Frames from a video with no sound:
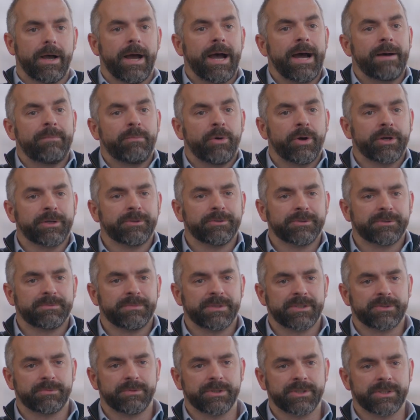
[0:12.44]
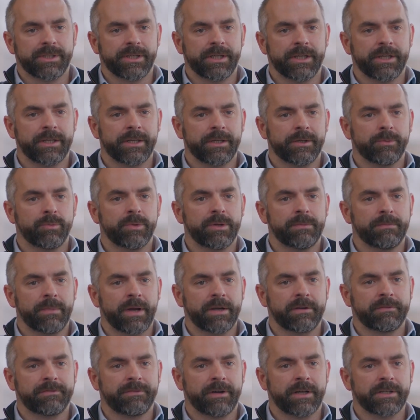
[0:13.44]
At Michael Smith Switchgear, we
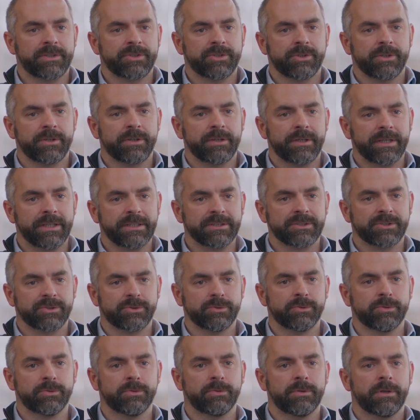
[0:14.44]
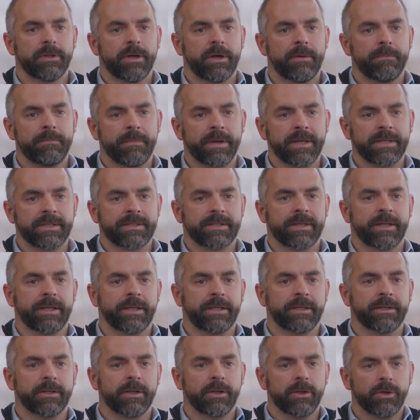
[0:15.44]
manufacture, install, and
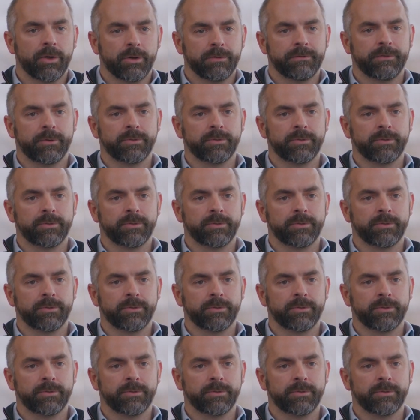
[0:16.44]
maintain low